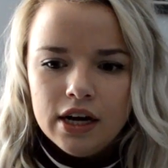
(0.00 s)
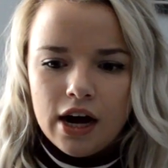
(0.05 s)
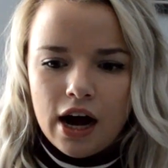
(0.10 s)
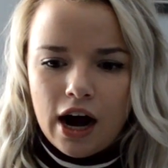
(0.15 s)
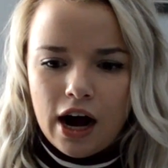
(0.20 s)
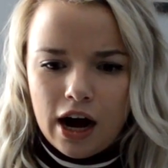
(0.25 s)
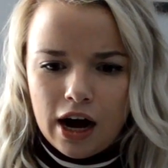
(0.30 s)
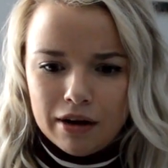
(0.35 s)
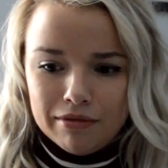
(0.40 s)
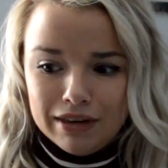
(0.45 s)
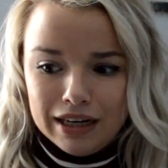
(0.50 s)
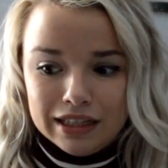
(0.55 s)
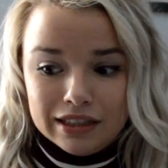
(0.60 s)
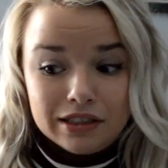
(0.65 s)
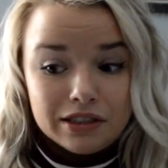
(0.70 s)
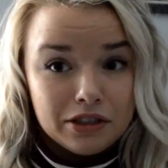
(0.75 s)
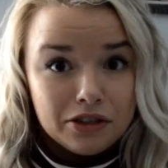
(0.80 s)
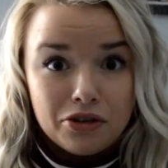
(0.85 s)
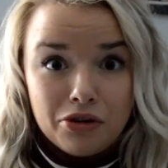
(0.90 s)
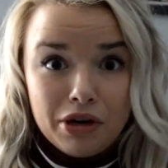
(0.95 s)
and it's
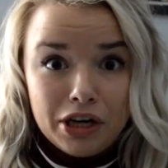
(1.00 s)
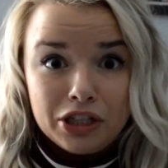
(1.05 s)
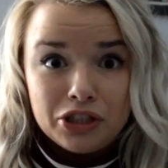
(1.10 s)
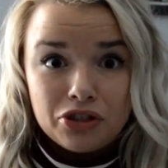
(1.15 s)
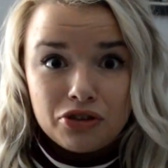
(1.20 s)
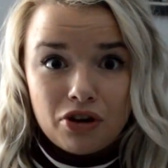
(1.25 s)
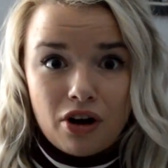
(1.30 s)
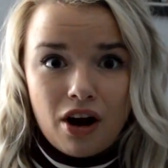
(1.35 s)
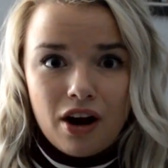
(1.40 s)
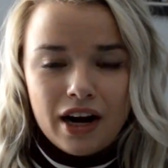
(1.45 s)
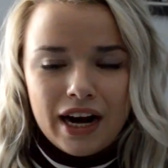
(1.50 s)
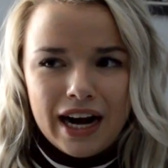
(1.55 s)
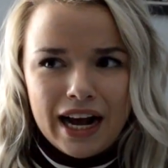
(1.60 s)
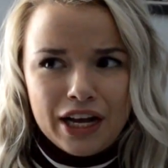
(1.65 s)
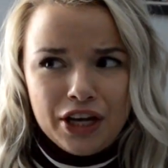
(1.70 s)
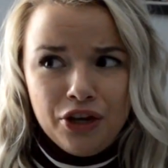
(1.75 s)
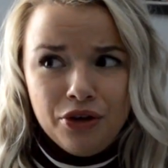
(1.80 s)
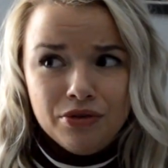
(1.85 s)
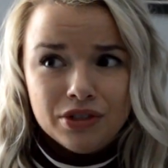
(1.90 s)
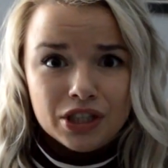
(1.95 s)
still going strong, and I
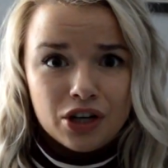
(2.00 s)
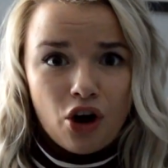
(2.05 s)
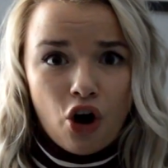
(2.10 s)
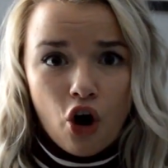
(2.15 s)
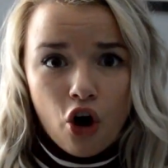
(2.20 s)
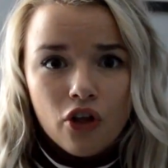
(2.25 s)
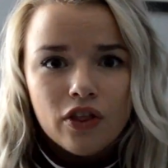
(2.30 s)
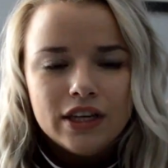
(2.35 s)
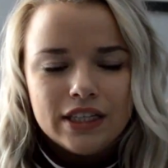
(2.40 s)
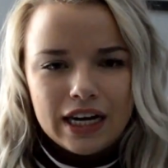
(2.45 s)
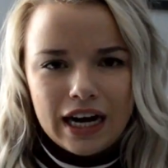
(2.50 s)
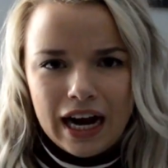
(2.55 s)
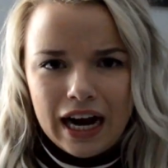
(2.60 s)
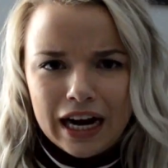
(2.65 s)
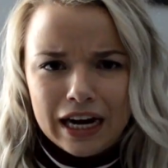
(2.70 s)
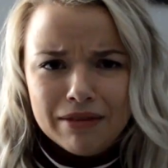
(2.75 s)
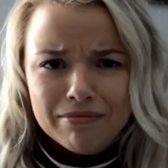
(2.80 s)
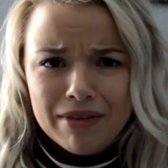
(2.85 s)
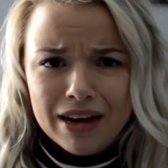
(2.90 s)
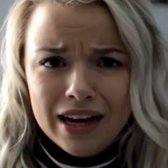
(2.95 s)
use it all the
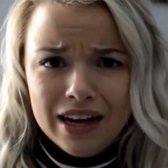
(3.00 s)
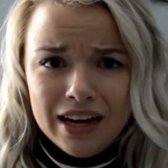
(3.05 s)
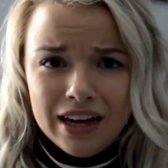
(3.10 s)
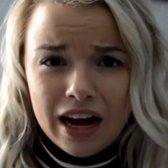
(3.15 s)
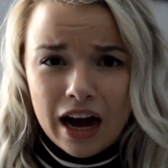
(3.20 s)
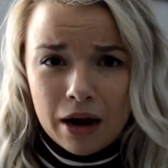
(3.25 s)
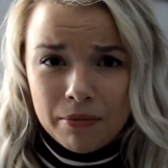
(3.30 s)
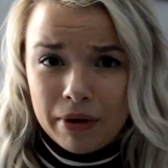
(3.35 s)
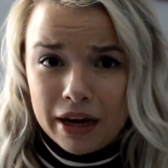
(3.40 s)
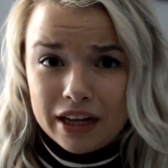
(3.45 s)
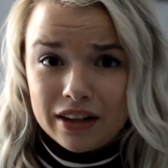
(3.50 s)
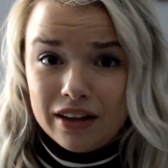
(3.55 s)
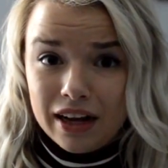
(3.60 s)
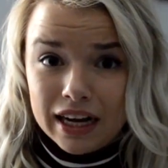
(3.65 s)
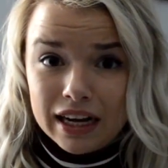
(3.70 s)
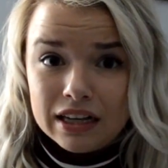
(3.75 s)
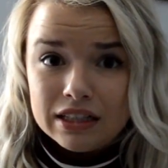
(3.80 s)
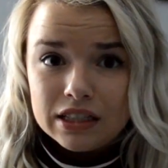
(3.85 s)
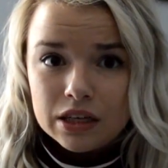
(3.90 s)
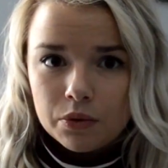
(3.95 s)
time on my
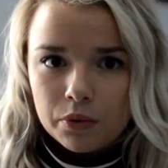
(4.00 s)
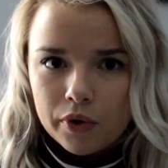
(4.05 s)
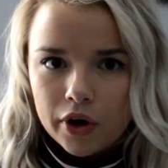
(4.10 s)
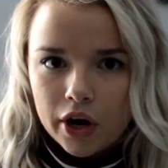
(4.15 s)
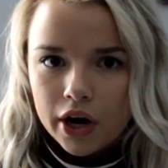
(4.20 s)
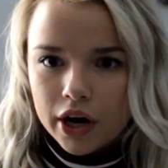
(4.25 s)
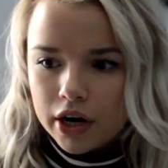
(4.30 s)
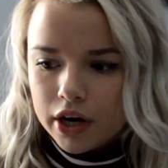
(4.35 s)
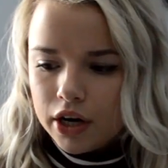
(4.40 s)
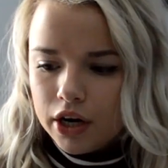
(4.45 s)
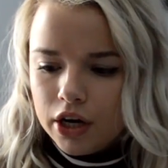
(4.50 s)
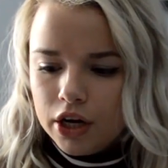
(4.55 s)
clients at work.